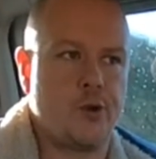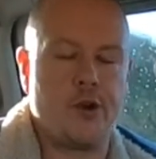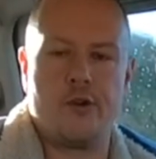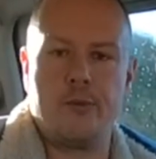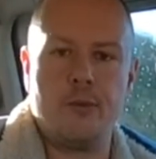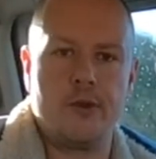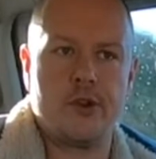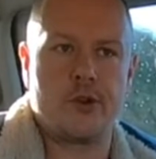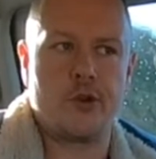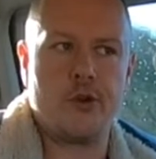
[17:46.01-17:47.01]
So you
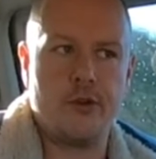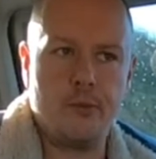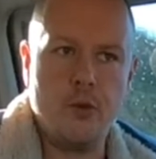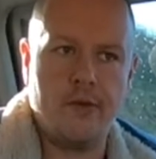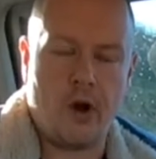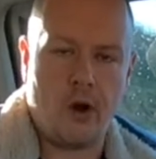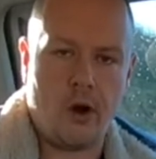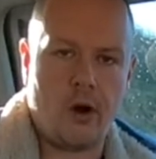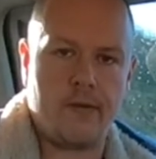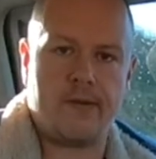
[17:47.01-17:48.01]
remove
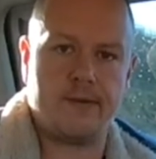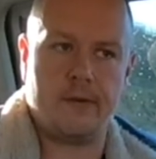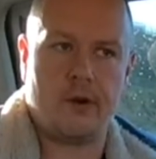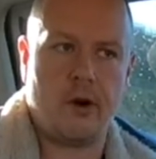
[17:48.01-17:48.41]
half,